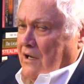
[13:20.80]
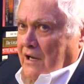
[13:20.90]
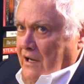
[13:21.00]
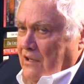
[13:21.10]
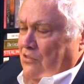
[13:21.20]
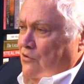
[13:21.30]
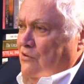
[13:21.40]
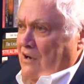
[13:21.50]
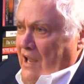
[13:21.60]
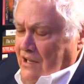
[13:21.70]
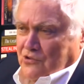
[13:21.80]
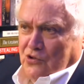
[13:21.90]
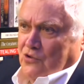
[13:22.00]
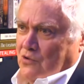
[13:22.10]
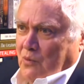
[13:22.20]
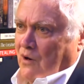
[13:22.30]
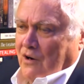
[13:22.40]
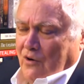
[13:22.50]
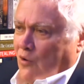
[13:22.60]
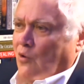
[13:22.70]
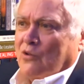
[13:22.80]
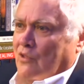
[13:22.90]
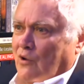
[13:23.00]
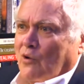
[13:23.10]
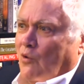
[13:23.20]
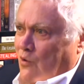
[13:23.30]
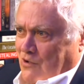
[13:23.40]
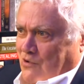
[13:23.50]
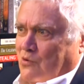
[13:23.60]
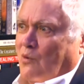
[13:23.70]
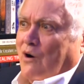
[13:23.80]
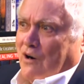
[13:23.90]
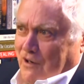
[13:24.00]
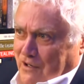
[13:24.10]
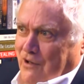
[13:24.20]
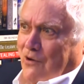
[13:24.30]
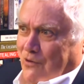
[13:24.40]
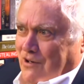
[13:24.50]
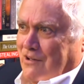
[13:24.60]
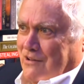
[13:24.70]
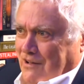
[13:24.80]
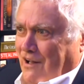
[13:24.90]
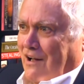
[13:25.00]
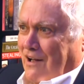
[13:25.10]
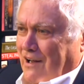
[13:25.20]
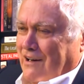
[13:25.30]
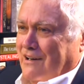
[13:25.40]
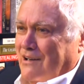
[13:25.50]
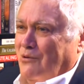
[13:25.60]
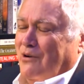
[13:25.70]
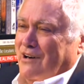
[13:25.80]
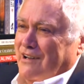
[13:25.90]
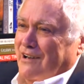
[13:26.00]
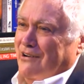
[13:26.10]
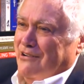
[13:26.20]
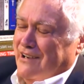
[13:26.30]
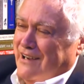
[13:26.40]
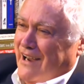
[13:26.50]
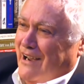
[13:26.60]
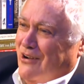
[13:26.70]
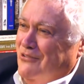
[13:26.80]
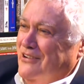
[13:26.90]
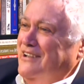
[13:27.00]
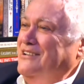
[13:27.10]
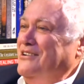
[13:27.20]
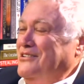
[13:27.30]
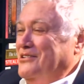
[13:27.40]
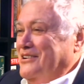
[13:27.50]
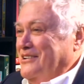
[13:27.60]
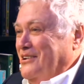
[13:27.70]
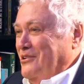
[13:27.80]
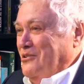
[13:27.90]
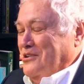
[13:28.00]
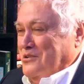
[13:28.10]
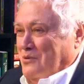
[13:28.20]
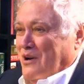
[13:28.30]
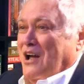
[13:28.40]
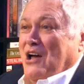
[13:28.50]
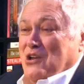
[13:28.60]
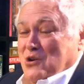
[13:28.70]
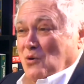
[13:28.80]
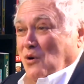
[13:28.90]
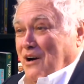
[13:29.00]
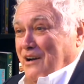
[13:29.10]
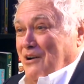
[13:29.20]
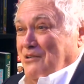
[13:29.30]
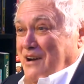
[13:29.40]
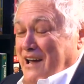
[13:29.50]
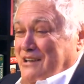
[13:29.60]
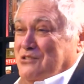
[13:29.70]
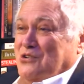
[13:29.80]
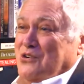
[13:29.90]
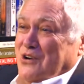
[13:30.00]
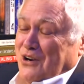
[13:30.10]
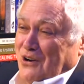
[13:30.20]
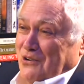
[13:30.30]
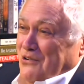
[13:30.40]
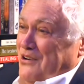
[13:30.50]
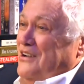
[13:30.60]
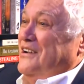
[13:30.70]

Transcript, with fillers: either nature's work or the Lord's work. You decide. You want to go Calvin, you're doing the Lord's work. You want to go nature, you go